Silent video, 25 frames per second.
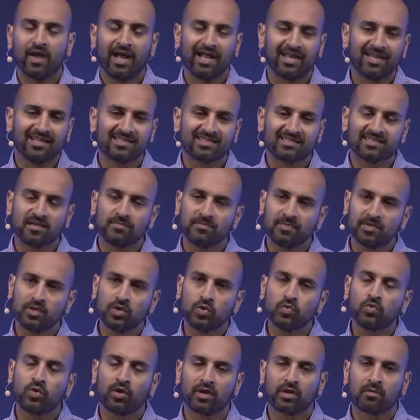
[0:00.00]
and it's something
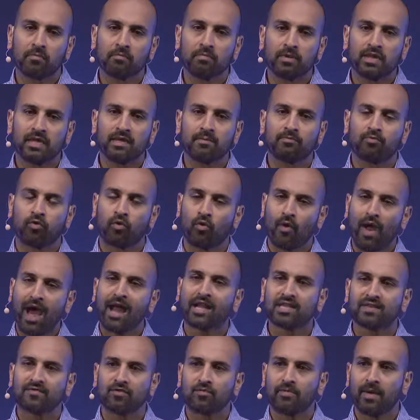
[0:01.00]
you want to be
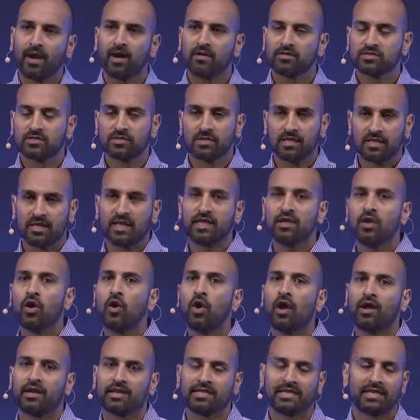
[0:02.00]
proactive about so that they know
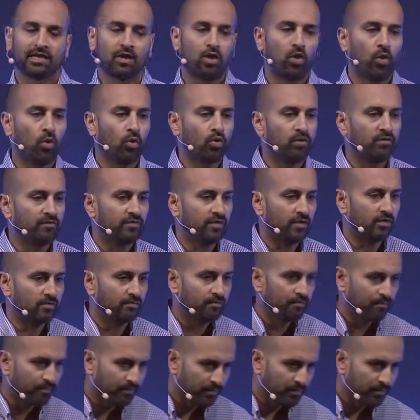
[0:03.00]
how to get a hold of you.